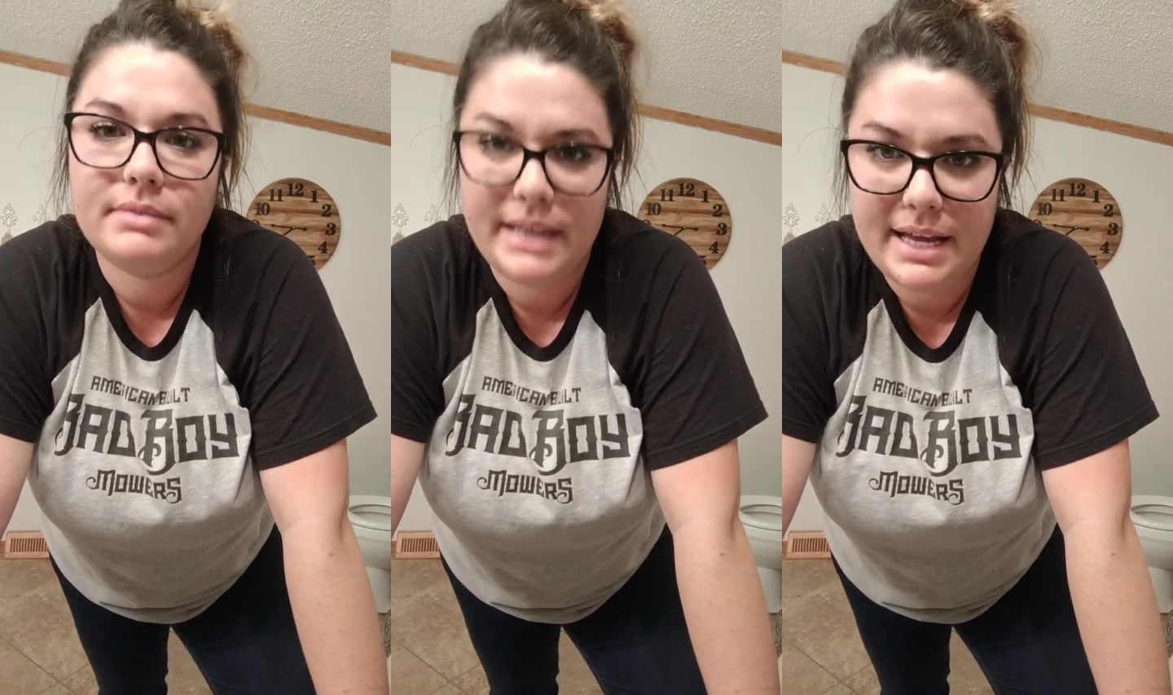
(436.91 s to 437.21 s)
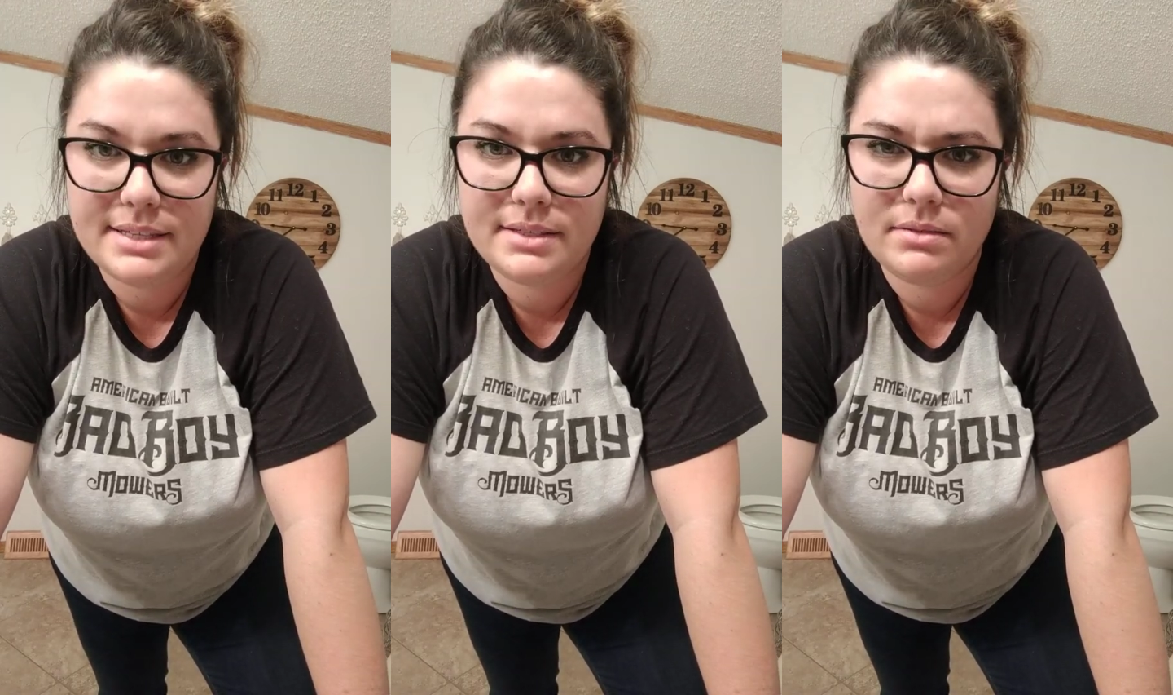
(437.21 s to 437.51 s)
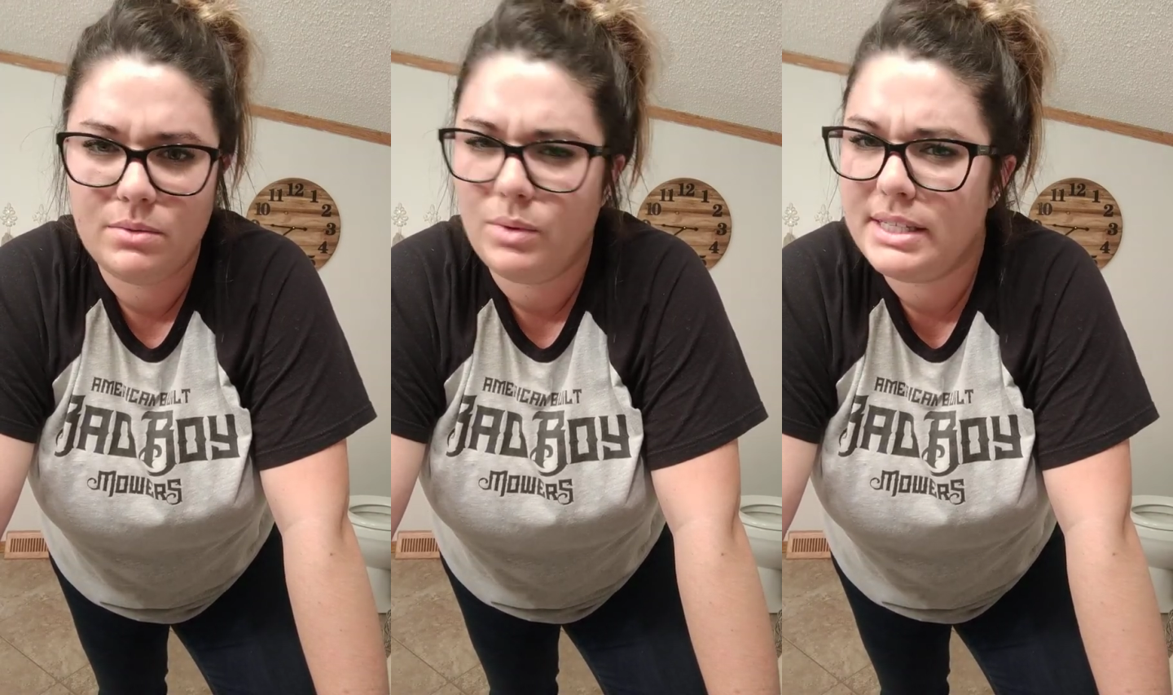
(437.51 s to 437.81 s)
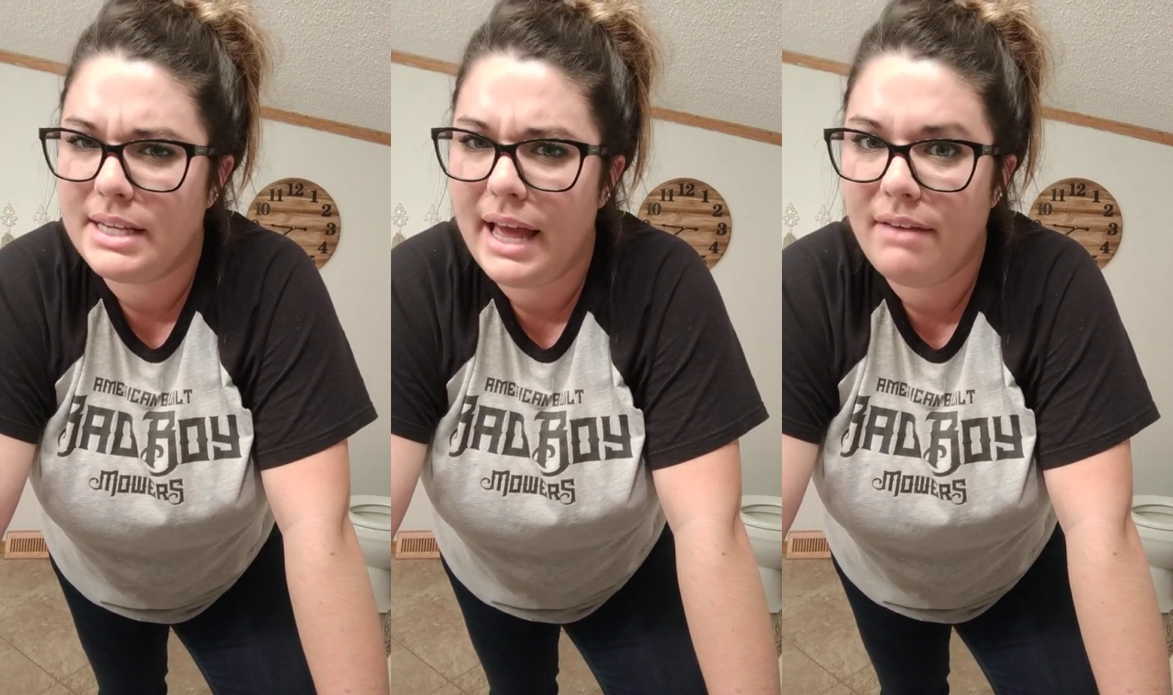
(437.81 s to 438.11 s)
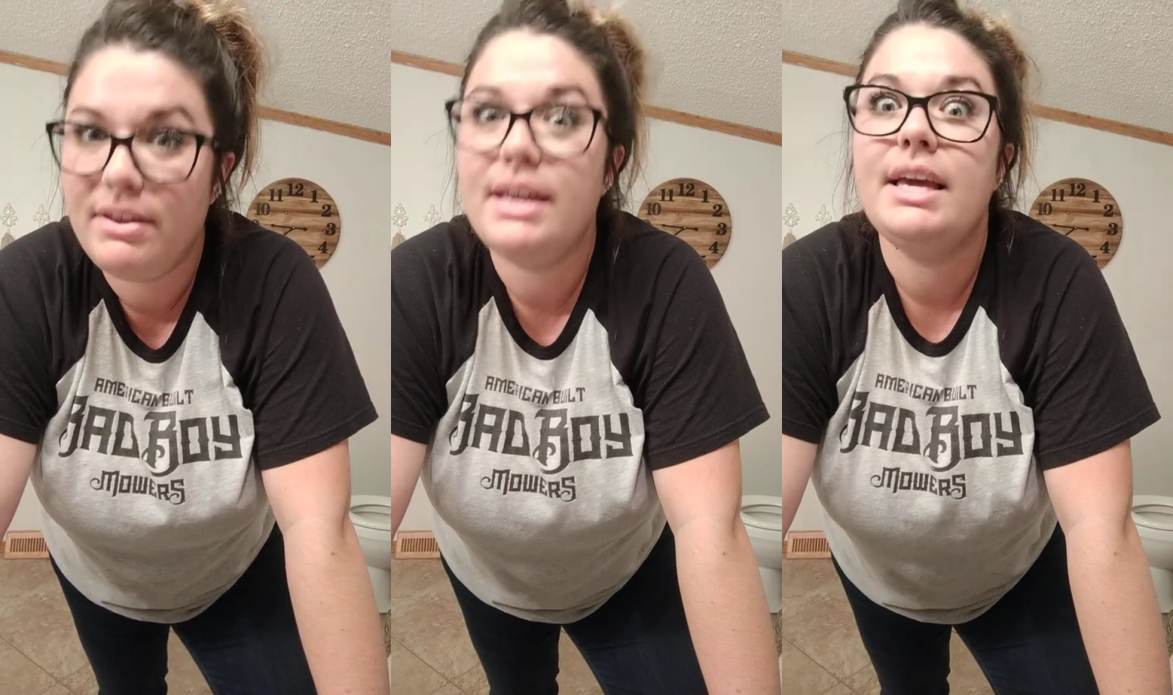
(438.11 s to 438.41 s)
Yes. Was it
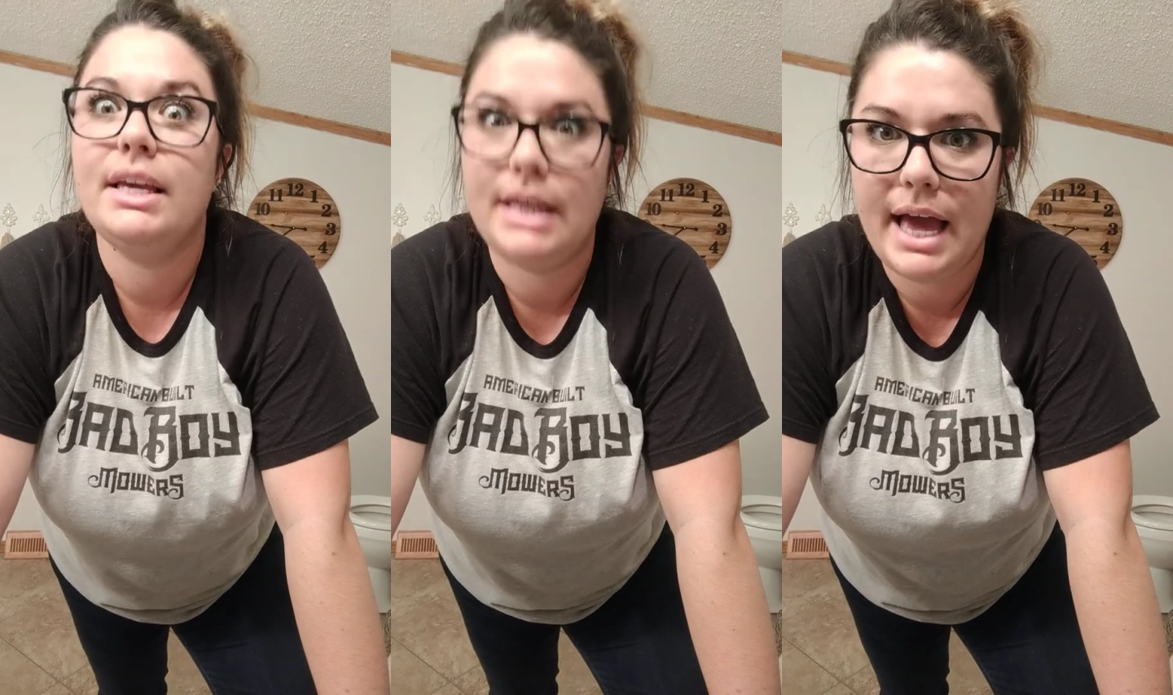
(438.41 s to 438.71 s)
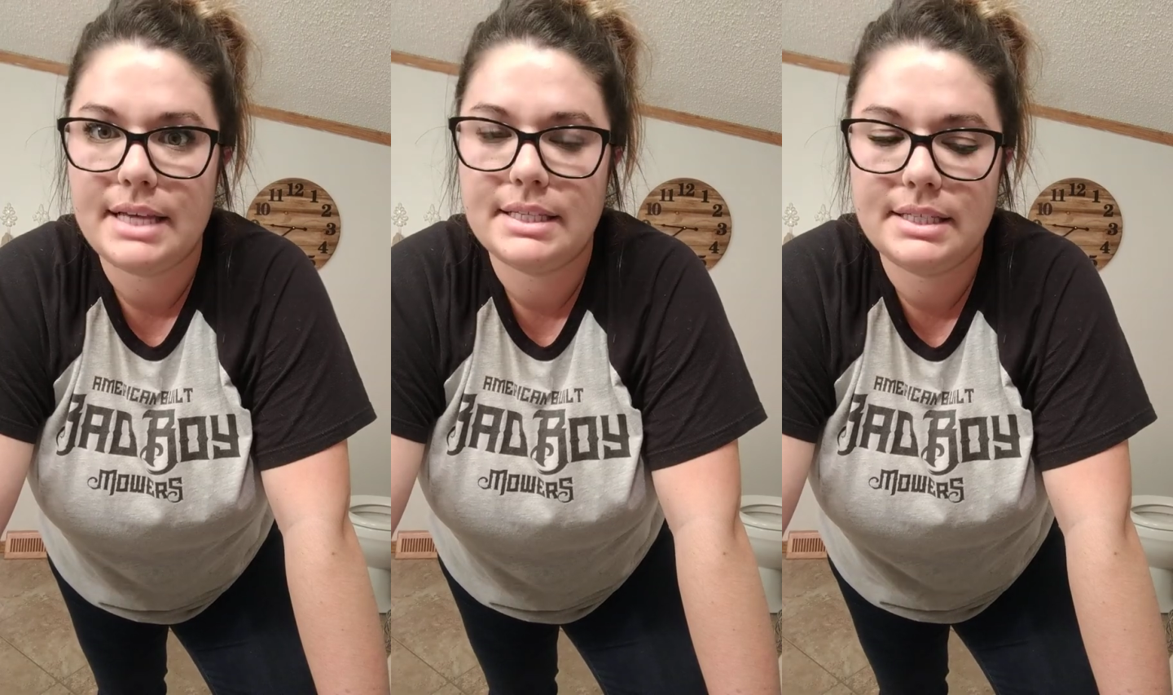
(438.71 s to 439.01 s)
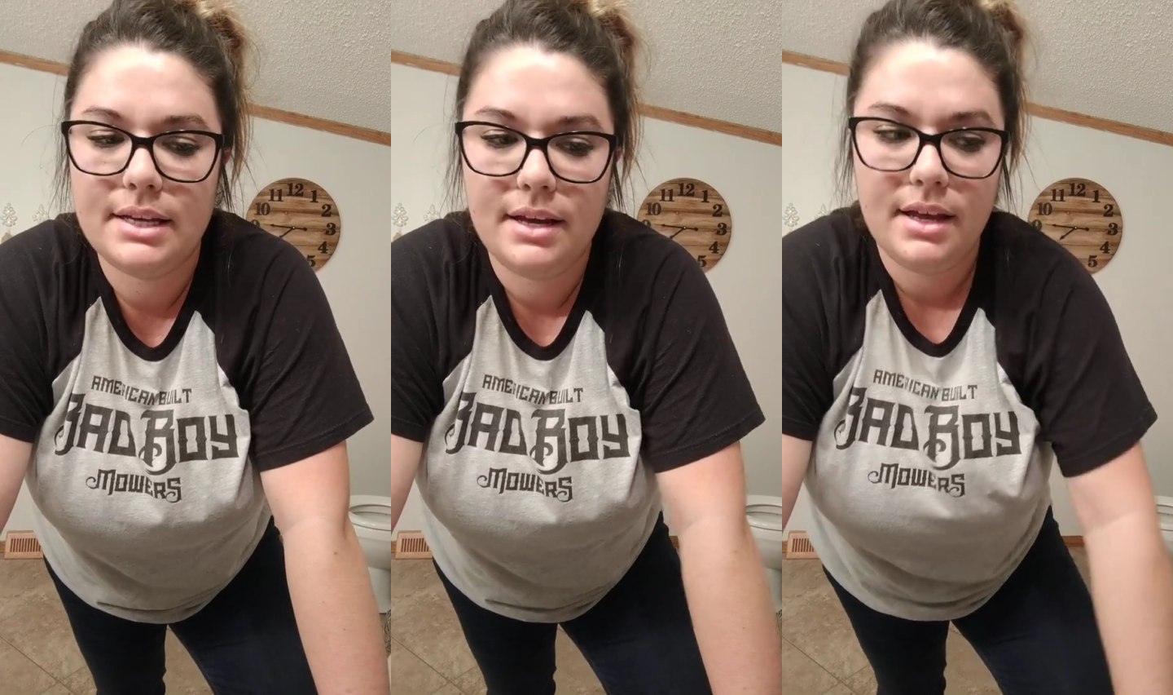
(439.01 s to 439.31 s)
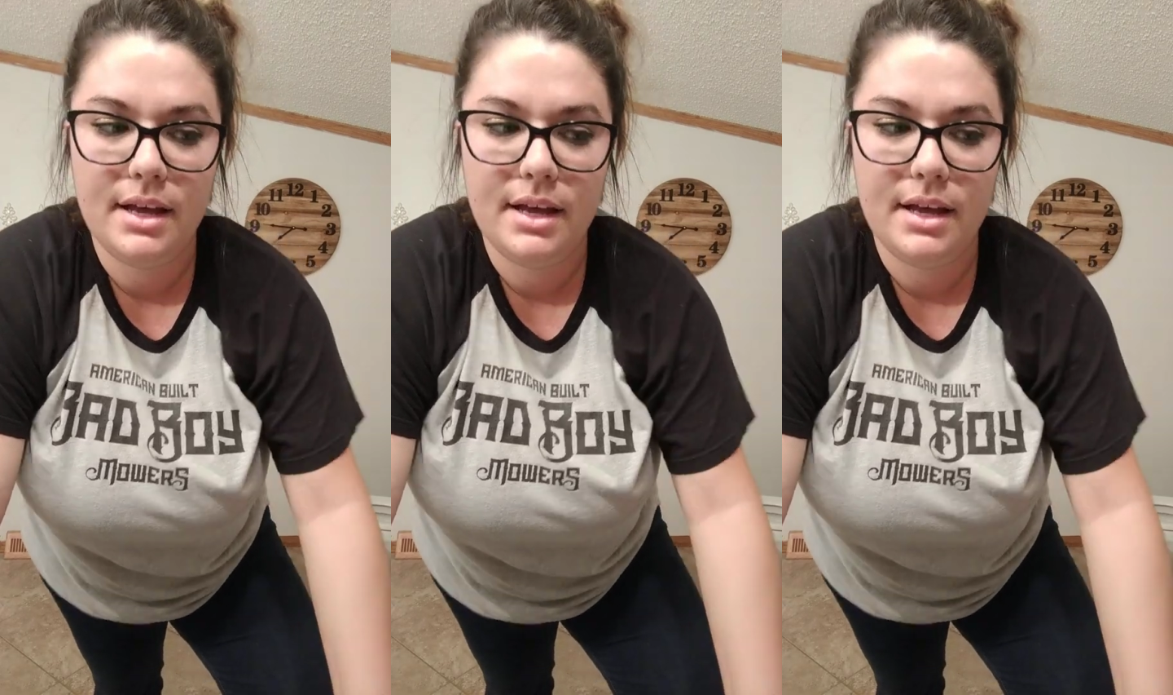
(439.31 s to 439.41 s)
heavy? Yes.